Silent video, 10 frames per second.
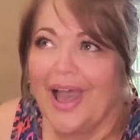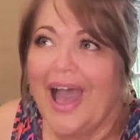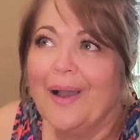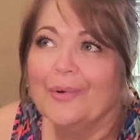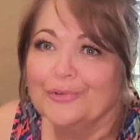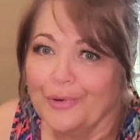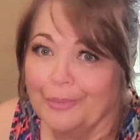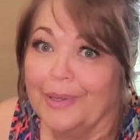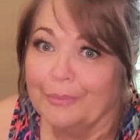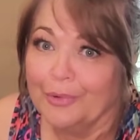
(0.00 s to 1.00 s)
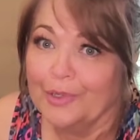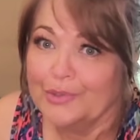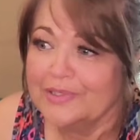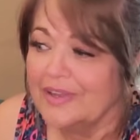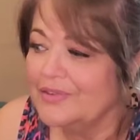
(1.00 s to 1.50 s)
I would remember which
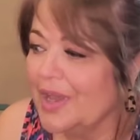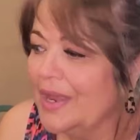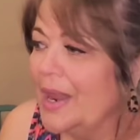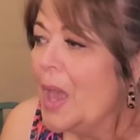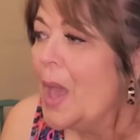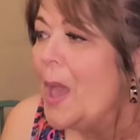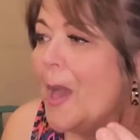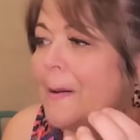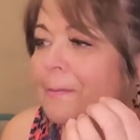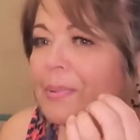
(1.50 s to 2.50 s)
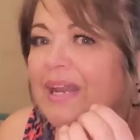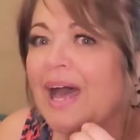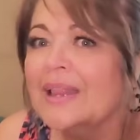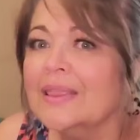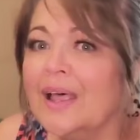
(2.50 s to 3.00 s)
ones I've done, but
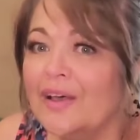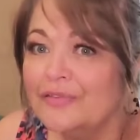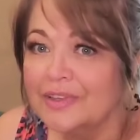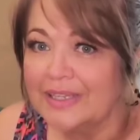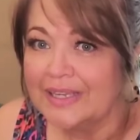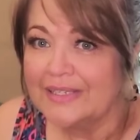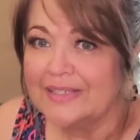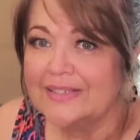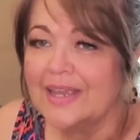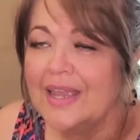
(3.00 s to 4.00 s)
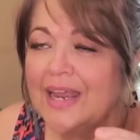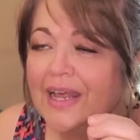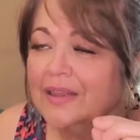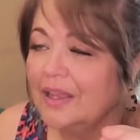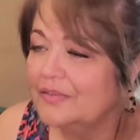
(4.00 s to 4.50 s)
I love lists, and
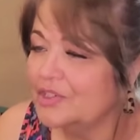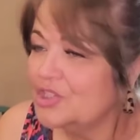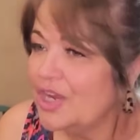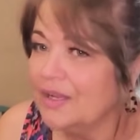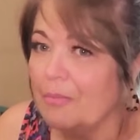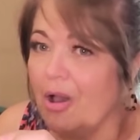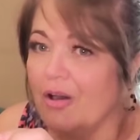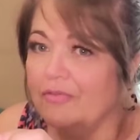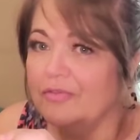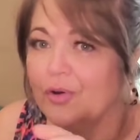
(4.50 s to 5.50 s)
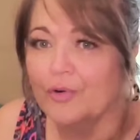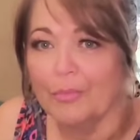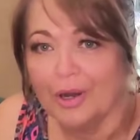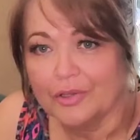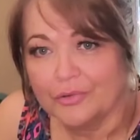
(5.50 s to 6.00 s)
I love to check them off or
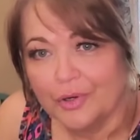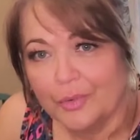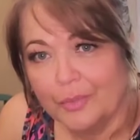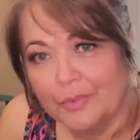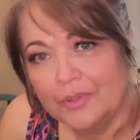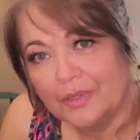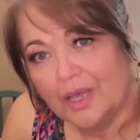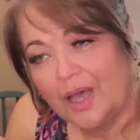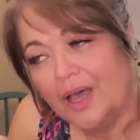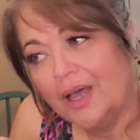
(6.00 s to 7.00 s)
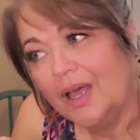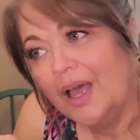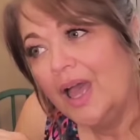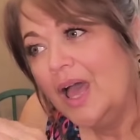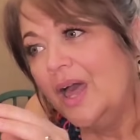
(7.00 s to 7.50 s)
mark through them.
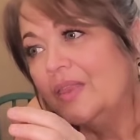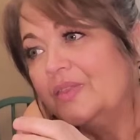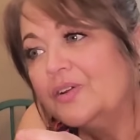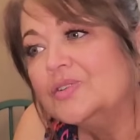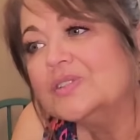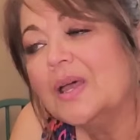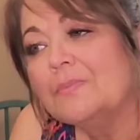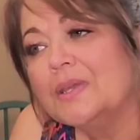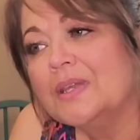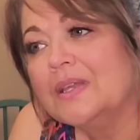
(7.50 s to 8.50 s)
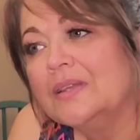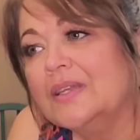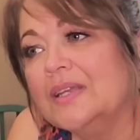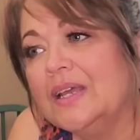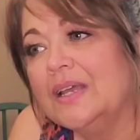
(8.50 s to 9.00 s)
There's something
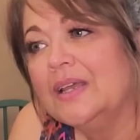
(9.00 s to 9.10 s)
that